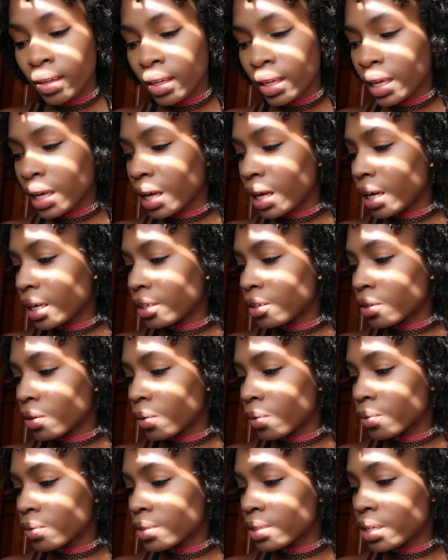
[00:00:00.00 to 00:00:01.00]
Yeah, I
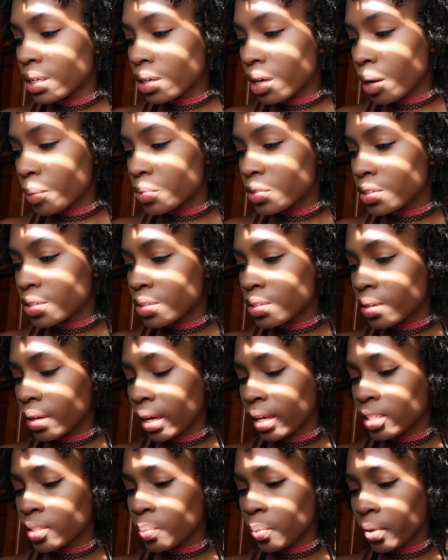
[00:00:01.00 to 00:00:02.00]
don't see an option to
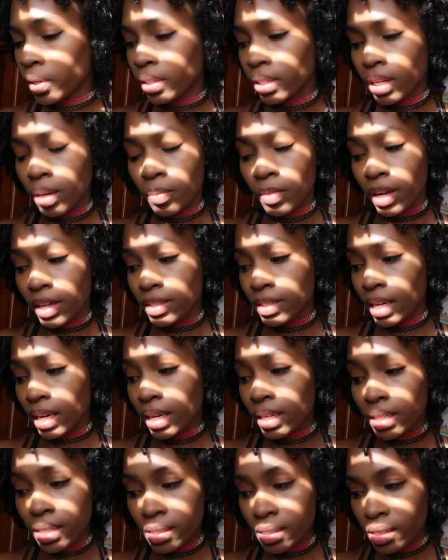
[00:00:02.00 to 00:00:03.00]
export it. I'm not saying
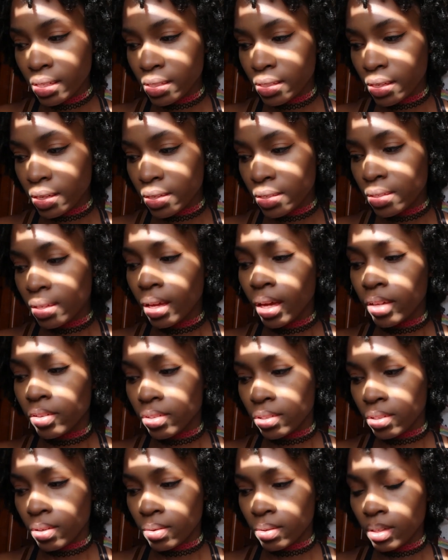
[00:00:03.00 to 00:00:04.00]
it doesn't exist. I
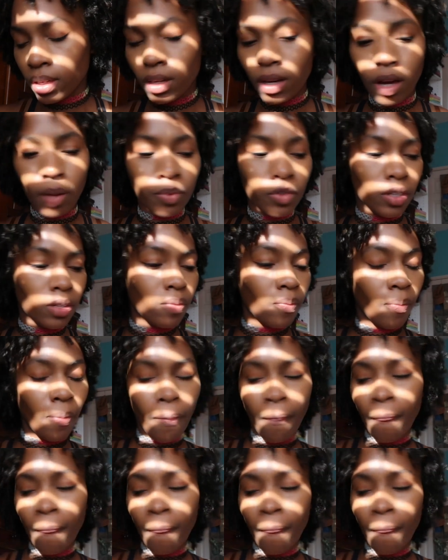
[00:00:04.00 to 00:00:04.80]
just don't see an option.